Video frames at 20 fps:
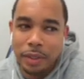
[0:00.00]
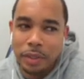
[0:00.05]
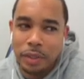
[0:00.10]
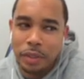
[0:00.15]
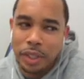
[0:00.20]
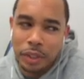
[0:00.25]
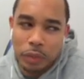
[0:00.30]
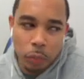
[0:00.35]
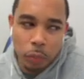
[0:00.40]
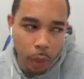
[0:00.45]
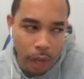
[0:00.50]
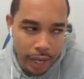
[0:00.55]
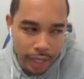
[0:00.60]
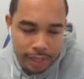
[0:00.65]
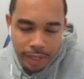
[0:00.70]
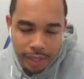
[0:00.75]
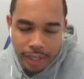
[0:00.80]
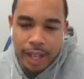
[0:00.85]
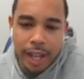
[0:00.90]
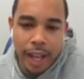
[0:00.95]
You just
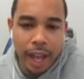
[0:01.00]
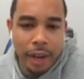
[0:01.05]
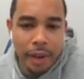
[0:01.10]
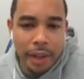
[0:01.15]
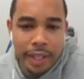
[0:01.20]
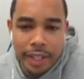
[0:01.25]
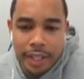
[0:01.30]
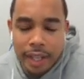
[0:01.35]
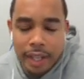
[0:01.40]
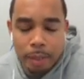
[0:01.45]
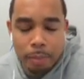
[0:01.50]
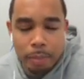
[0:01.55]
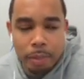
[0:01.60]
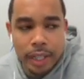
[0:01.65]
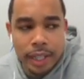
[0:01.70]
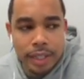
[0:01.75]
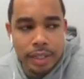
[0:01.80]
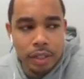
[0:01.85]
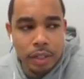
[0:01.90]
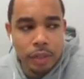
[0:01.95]
watch how Indiana
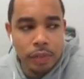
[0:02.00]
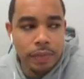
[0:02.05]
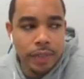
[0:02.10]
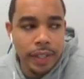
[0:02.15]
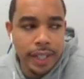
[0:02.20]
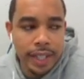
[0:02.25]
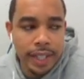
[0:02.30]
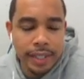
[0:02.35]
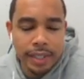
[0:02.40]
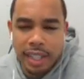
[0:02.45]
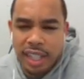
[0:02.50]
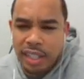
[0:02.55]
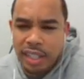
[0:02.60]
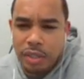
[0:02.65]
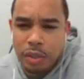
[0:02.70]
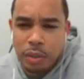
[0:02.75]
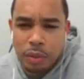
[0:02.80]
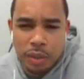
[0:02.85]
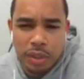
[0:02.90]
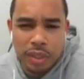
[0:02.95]
plays so fast, and they
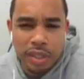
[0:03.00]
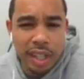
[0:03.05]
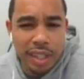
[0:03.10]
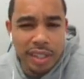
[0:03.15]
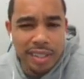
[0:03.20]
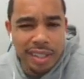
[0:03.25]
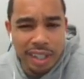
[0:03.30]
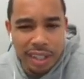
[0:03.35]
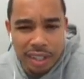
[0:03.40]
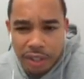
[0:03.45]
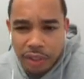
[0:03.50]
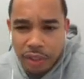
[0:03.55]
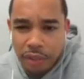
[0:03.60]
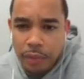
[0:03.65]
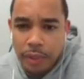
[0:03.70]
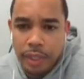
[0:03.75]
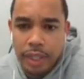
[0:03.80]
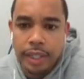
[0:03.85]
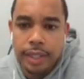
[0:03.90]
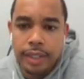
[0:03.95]
shoot a ton of
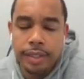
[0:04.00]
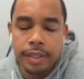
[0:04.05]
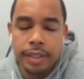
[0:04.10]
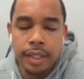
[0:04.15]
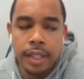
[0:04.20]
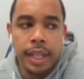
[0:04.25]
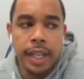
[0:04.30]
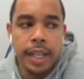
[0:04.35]
threes.